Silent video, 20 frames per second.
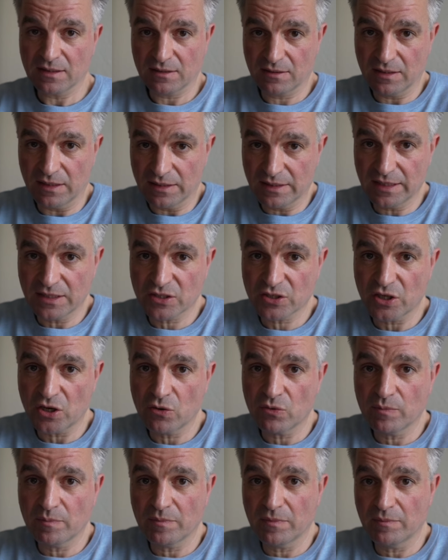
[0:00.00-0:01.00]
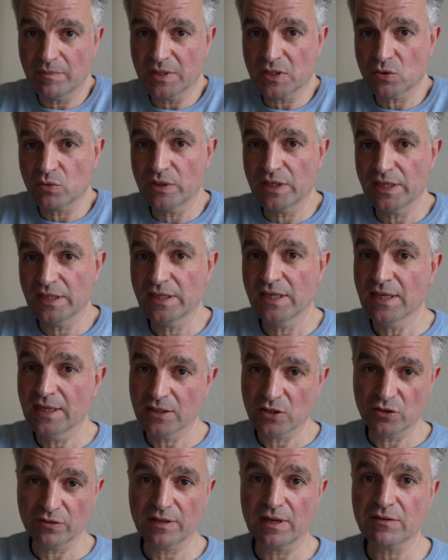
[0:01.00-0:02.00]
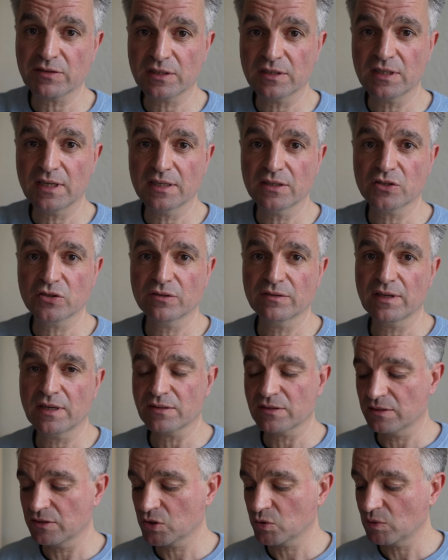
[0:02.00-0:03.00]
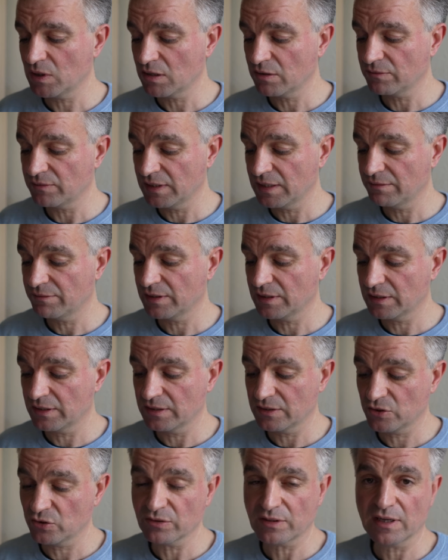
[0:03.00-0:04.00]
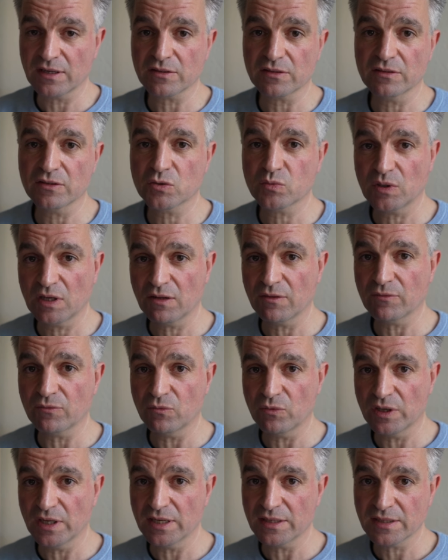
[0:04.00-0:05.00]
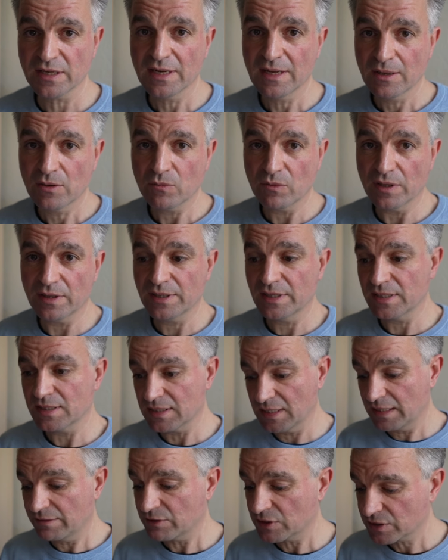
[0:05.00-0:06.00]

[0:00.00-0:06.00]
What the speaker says: they did so between 2009 and 2012, leaving in 2012 with his leaver